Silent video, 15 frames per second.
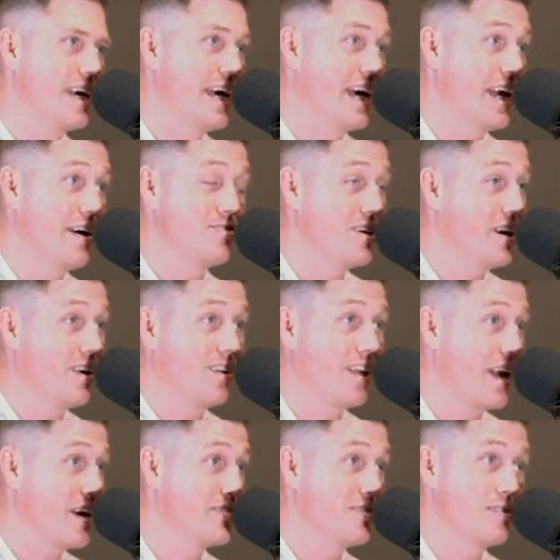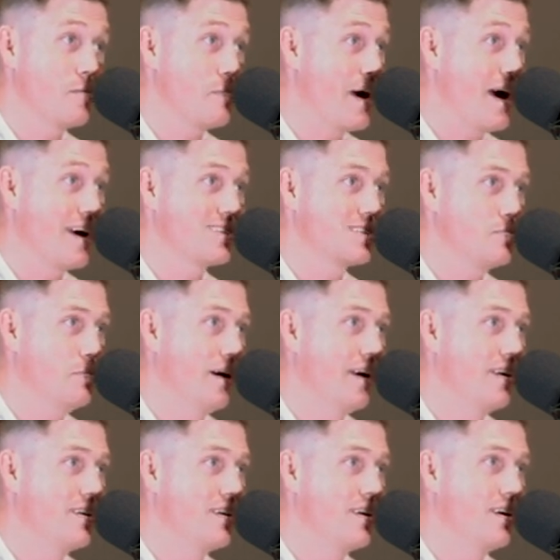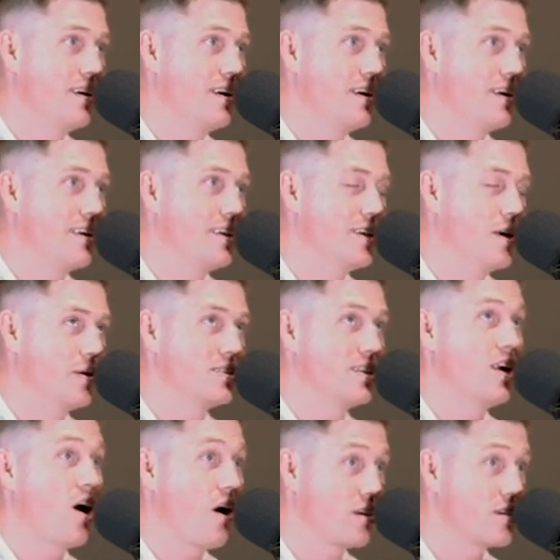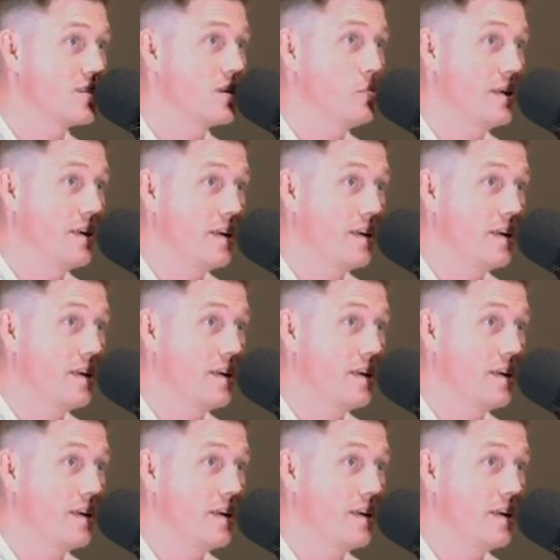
Yeah. And I've done a lot of them in the past, but you know, it's an honor to be